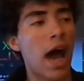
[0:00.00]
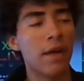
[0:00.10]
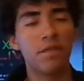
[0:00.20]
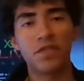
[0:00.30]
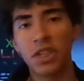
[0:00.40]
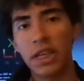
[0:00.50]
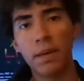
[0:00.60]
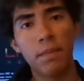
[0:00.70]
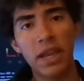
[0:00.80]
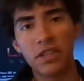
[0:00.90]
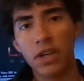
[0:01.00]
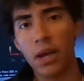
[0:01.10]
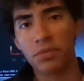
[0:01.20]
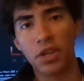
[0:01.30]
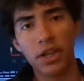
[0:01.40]
I've seen it many
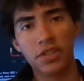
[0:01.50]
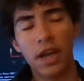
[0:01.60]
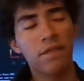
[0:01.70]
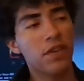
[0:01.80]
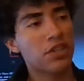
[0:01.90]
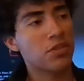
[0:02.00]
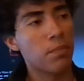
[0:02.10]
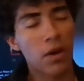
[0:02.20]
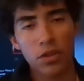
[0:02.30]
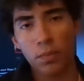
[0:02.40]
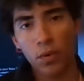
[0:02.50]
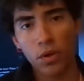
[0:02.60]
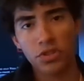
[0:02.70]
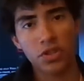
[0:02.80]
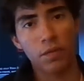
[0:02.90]
times, guys. I fix
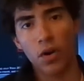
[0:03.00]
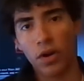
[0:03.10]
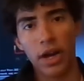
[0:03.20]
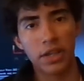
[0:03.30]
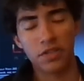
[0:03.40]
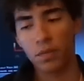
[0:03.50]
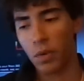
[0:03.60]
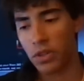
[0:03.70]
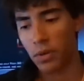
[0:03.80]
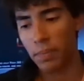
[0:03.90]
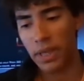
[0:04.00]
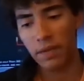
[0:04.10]
motherboards of all kinds, whether it be